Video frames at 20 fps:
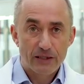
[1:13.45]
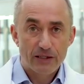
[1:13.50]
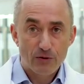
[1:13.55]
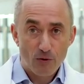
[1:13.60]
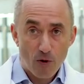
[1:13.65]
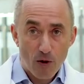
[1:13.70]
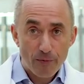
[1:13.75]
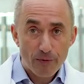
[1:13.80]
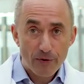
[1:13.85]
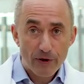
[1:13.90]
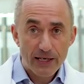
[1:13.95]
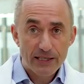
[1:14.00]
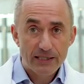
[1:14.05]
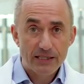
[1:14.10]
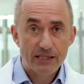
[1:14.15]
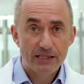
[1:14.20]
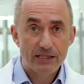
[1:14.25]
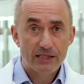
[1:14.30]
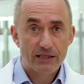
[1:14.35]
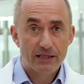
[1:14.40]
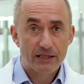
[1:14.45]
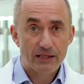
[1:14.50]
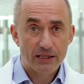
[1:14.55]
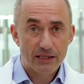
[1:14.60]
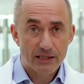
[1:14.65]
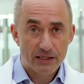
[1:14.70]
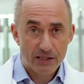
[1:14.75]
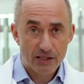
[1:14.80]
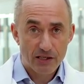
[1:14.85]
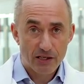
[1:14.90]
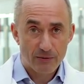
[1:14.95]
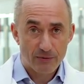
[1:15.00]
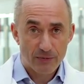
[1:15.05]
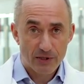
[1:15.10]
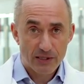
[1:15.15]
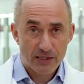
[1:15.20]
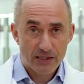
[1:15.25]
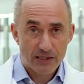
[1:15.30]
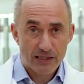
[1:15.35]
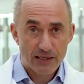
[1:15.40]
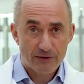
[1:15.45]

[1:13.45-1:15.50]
to operators and consumers.